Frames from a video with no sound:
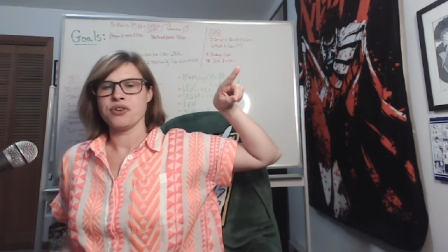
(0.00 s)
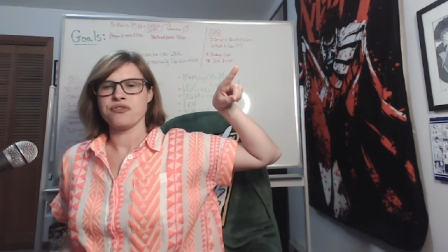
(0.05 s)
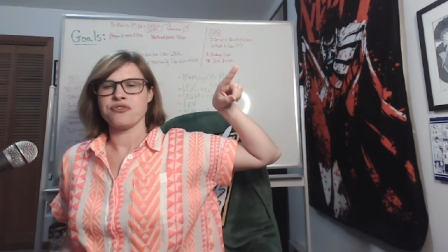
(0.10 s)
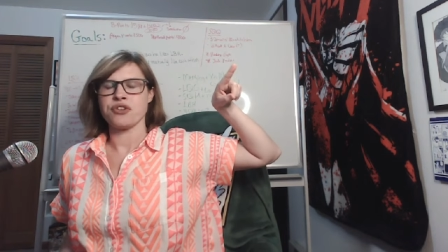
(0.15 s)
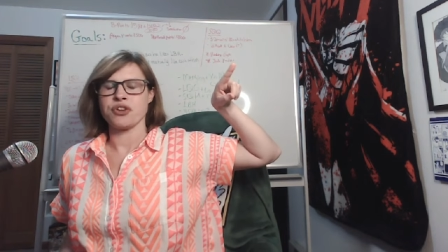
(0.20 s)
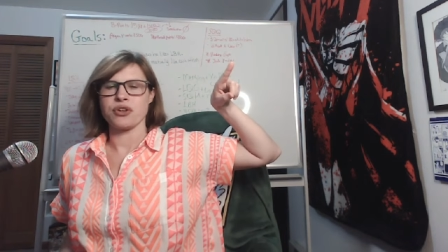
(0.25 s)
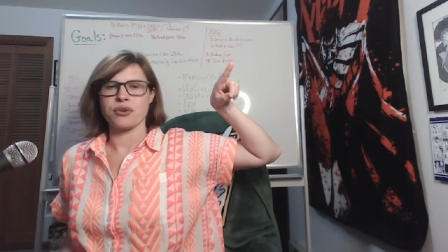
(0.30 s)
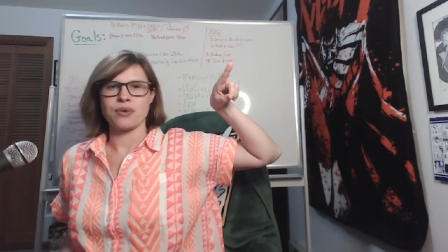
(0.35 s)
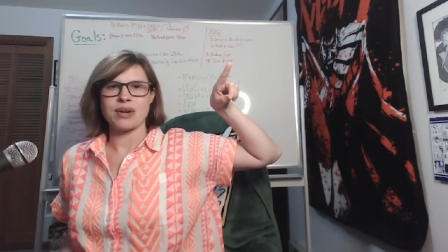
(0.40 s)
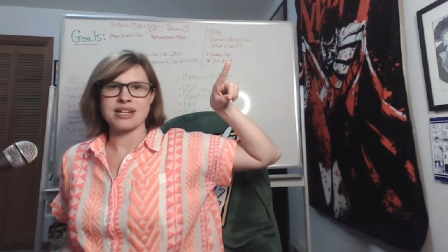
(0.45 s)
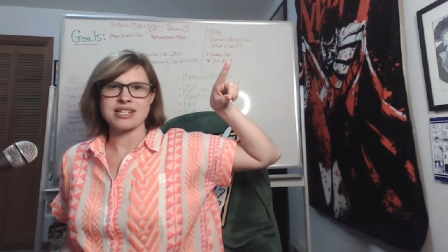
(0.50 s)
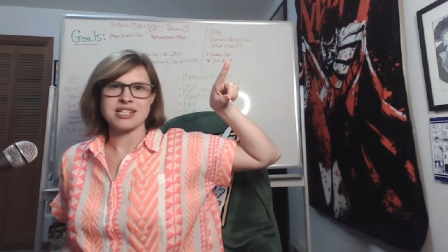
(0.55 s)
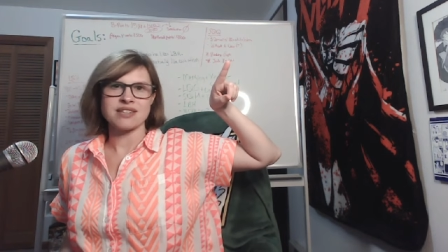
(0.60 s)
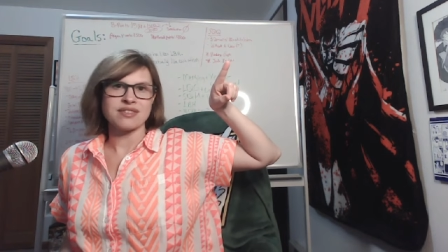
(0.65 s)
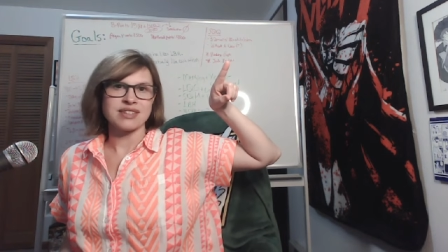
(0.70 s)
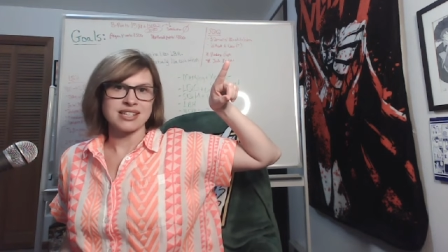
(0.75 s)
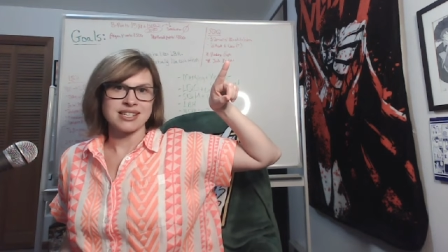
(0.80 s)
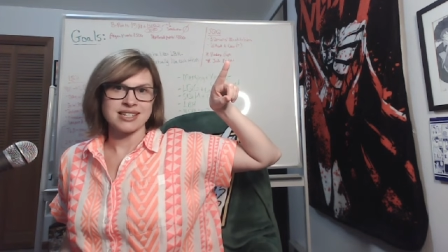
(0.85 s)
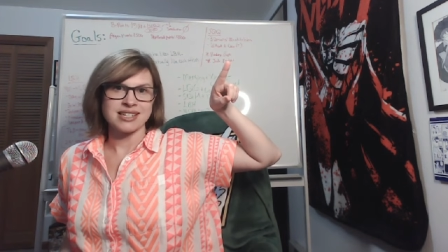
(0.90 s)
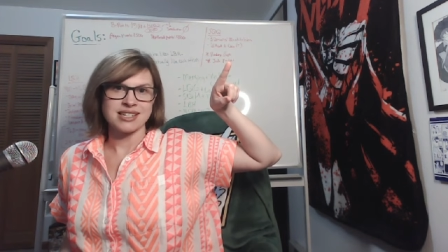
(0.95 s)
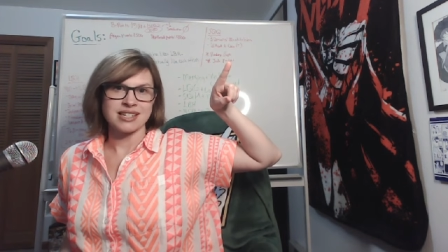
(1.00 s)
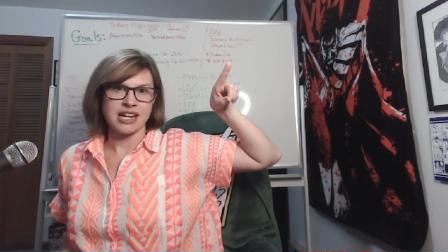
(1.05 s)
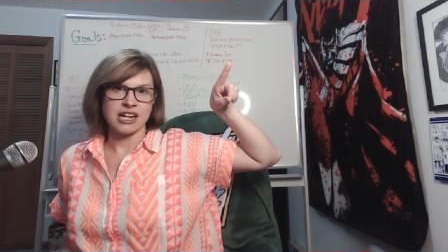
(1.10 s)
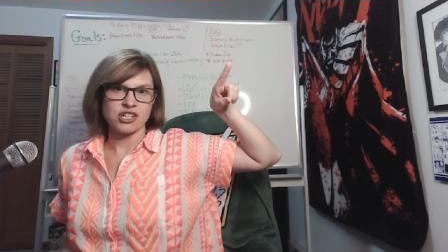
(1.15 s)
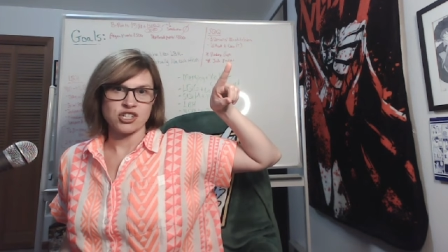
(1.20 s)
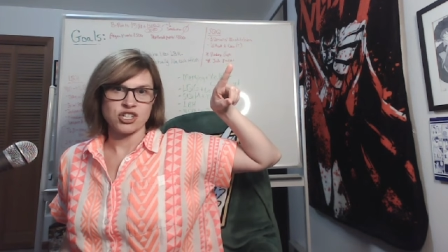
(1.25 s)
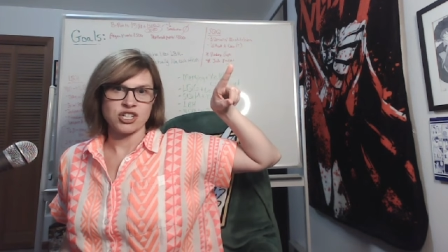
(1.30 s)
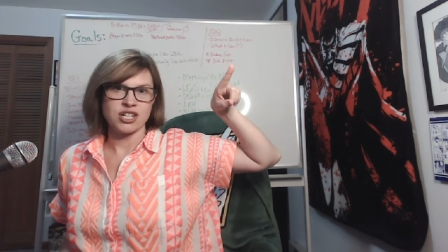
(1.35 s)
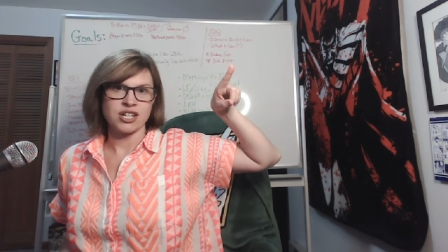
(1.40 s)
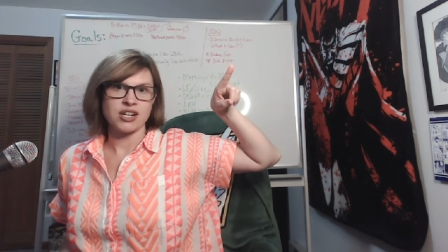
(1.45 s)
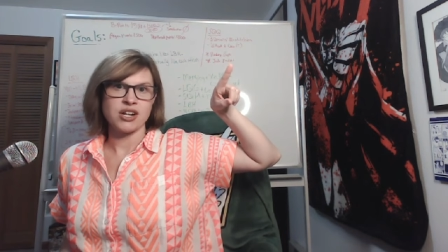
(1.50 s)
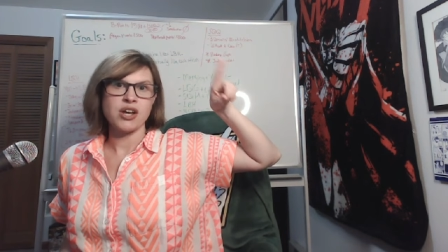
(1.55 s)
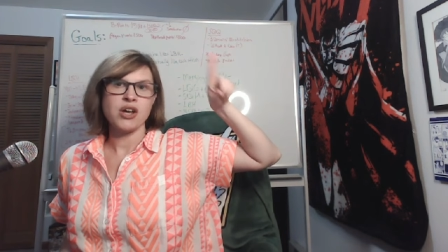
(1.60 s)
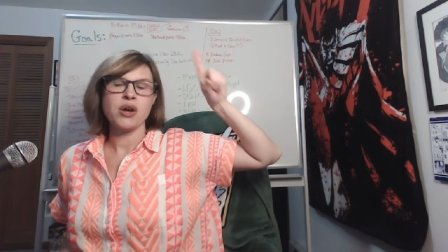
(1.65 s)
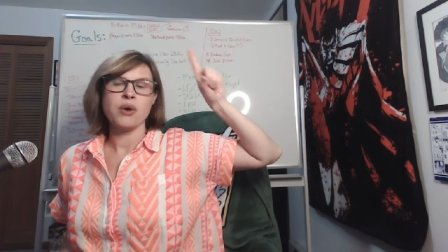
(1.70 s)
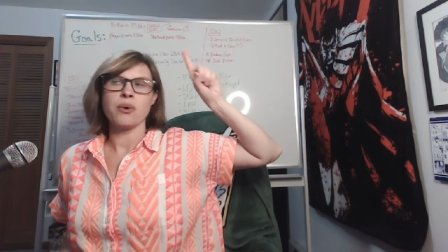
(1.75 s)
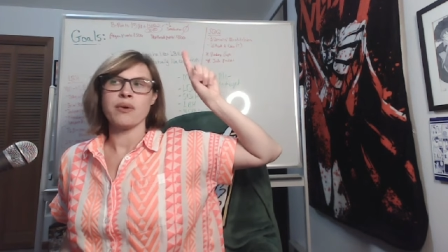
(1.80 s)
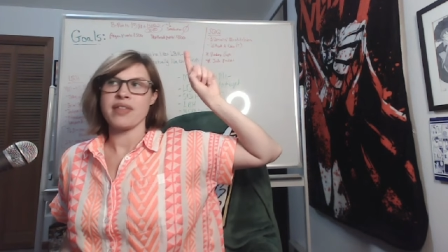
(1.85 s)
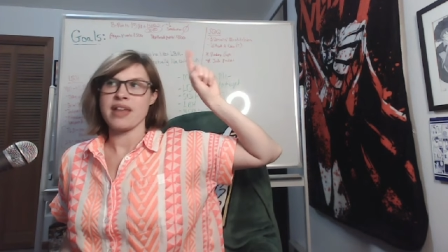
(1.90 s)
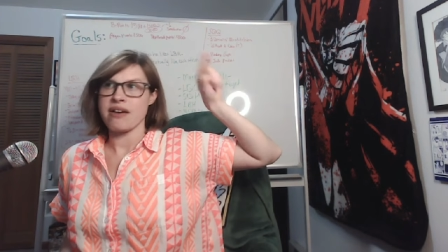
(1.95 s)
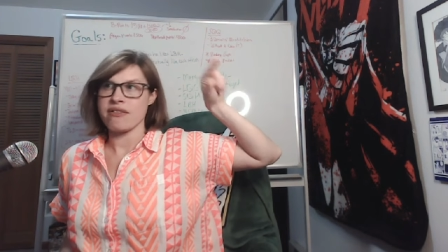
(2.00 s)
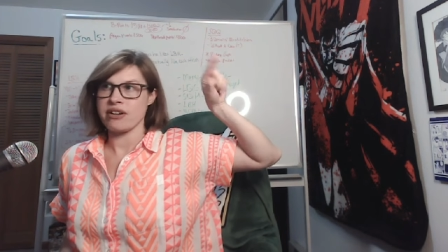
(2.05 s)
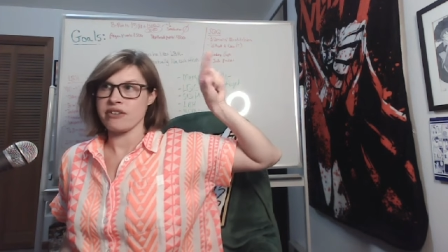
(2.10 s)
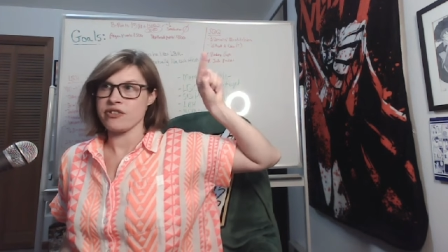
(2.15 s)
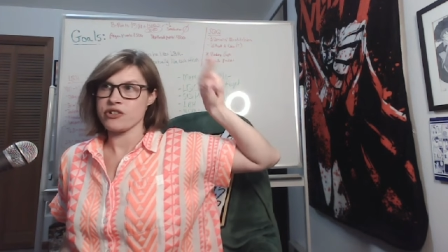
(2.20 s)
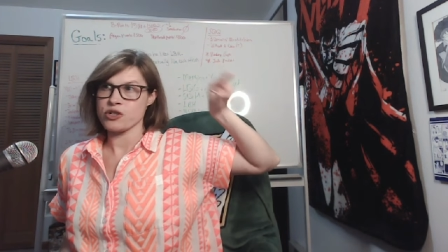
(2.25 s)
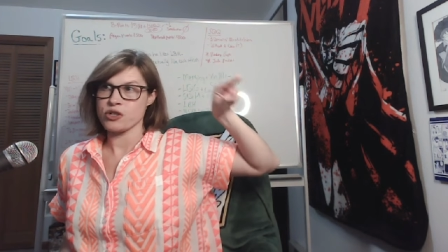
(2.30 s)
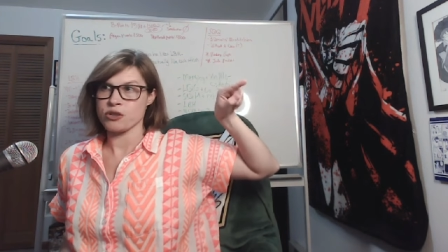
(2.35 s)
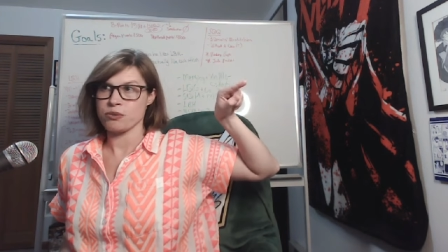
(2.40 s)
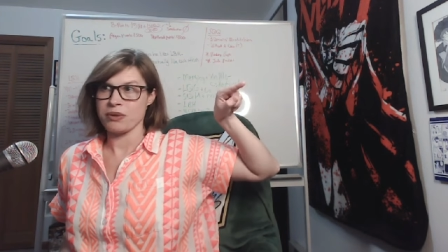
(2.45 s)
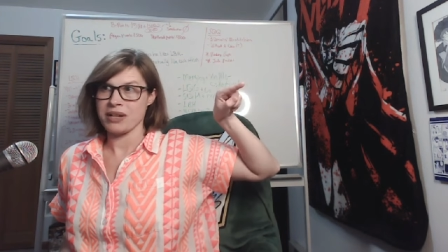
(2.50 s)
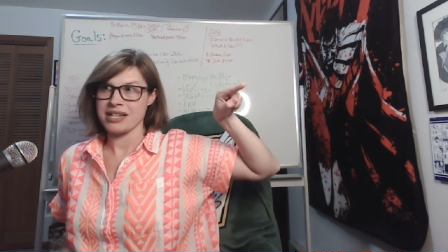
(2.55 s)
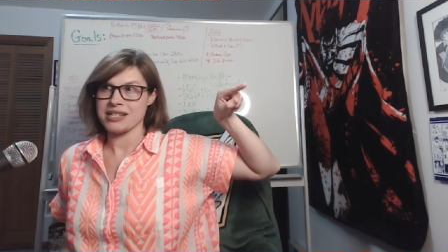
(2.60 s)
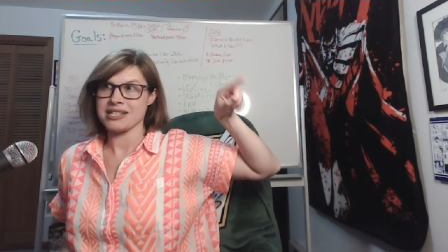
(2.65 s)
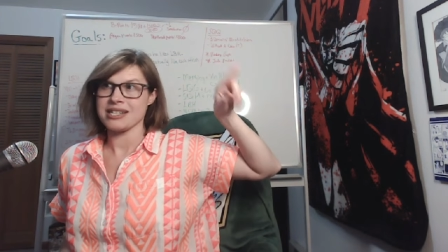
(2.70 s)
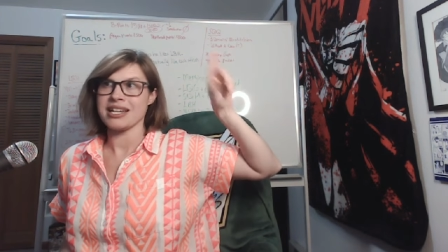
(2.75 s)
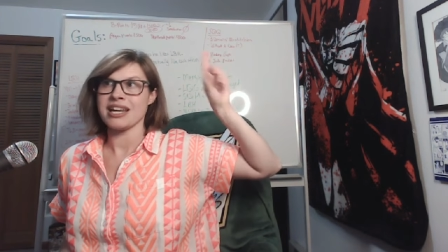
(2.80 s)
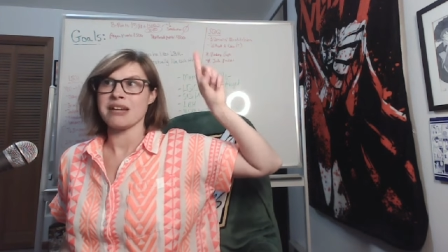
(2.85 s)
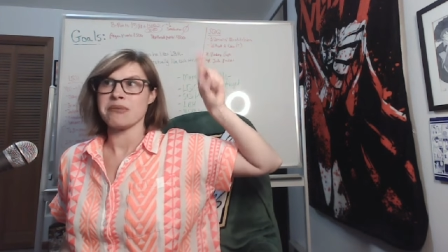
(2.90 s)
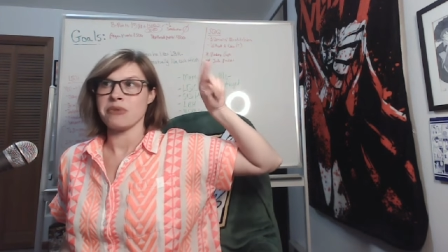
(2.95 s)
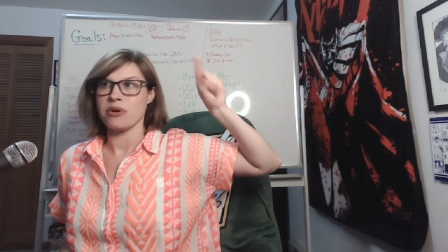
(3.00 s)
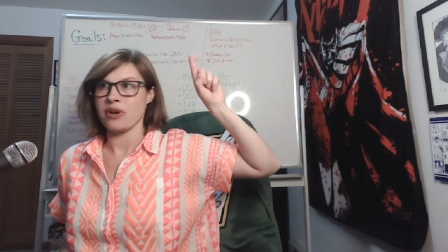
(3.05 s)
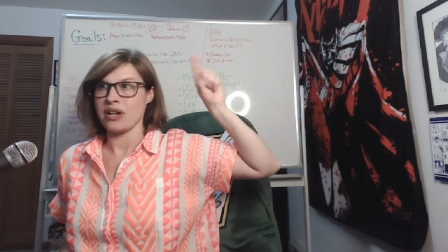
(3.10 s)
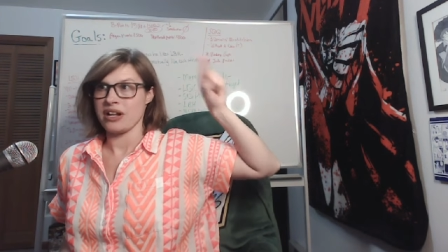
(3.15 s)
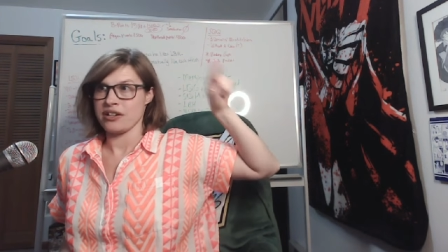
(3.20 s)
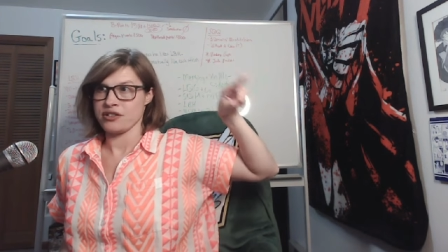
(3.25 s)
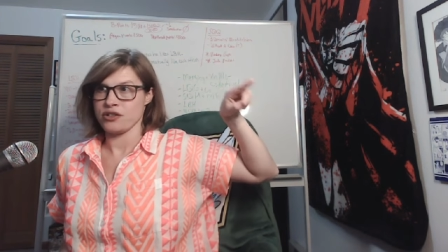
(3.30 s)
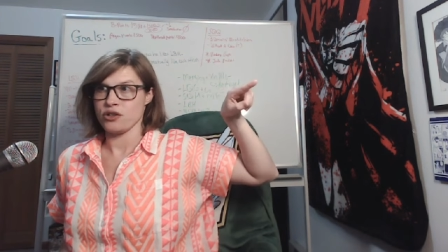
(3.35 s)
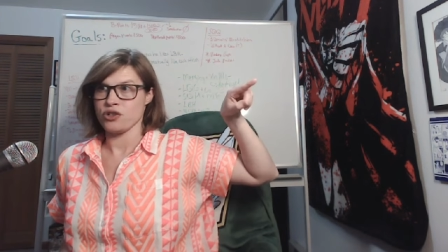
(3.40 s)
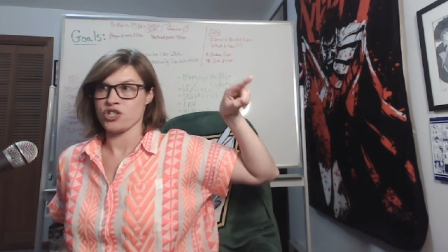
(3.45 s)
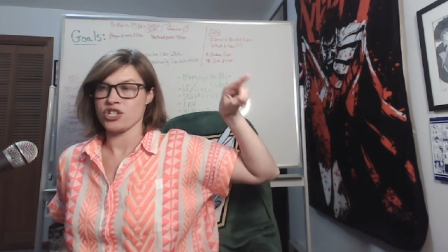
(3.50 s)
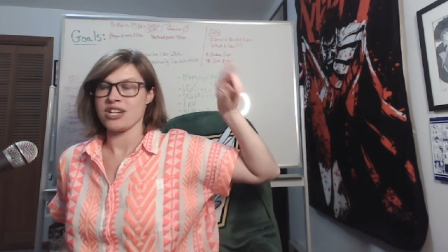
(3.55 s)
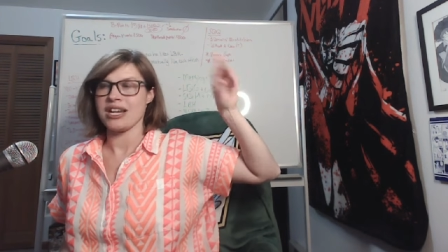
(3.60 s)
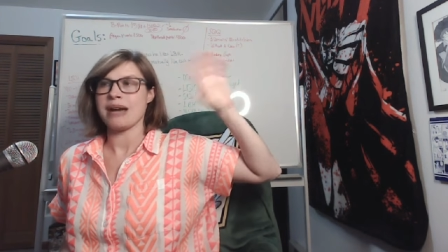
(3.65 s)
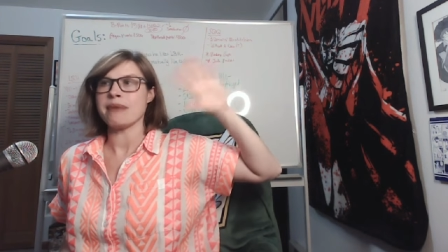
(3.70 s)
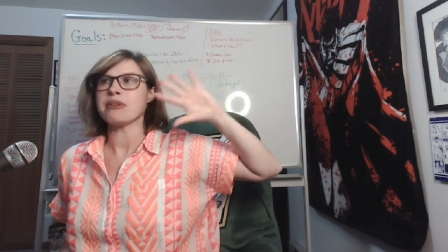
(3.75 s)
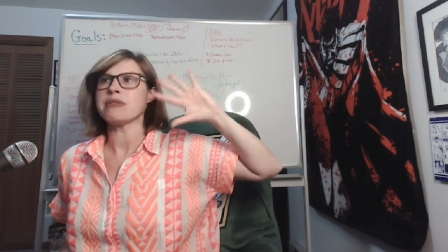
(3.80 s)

for the rest of this discussion with Heaven Official's Blessing and Modao Zushi, I'm